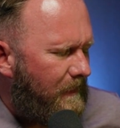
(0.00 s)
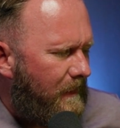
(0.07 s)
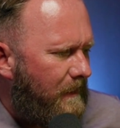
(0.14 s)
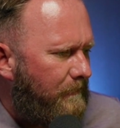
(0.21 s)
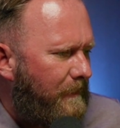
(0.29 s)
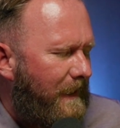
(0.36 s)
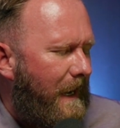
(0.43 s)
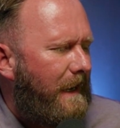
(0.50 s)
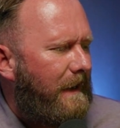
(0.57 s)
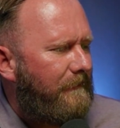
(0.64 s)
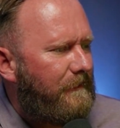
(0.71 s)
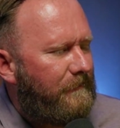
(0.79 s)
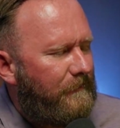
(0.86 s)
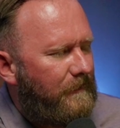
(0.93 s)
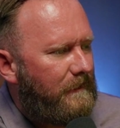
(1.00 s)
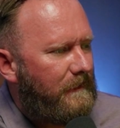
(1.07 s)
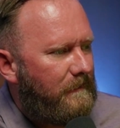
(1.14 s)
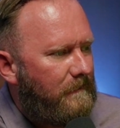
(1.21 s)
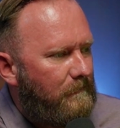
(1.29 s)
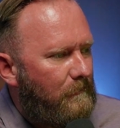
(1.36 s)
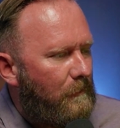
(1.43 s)
but I have a
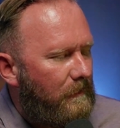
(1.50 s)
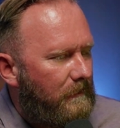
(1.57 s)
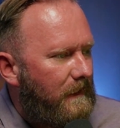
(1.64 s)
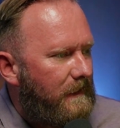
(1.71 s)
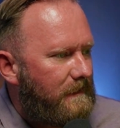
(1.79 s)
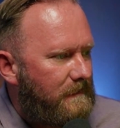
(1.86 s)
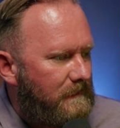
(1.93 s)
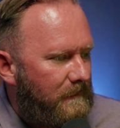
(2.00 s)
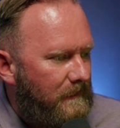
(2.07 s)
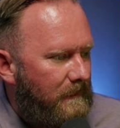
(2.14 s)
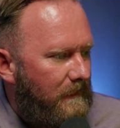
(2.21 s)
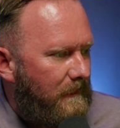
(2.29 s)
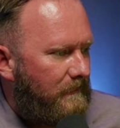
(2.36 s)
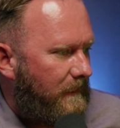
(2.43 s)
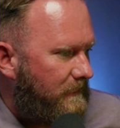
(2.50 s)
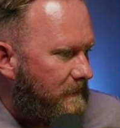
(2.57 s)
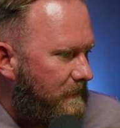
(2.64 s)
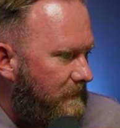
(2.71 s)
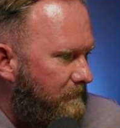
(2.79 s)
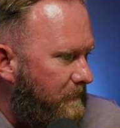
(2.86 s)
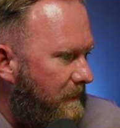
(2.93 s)
feeling more or less
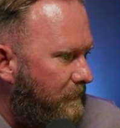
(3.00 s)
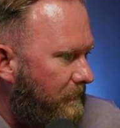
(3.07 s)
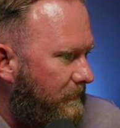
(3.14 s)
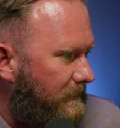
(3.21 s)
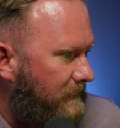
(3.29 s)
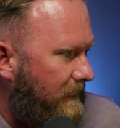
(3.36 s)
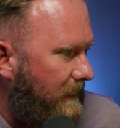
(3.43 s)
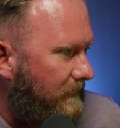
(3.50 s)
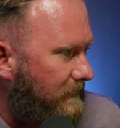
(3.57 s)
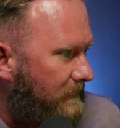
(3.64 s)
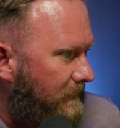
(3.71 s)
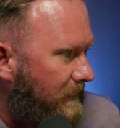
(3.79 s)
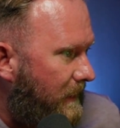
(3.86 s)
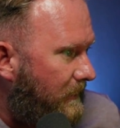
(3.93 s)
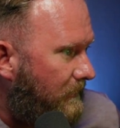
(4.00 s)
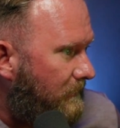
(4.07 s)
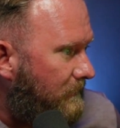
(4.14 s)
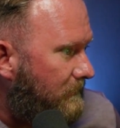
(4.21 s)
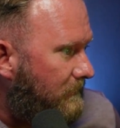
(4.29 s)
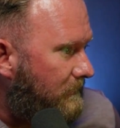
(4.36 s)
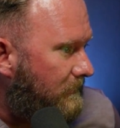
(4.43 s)
that's just people deciding to sell.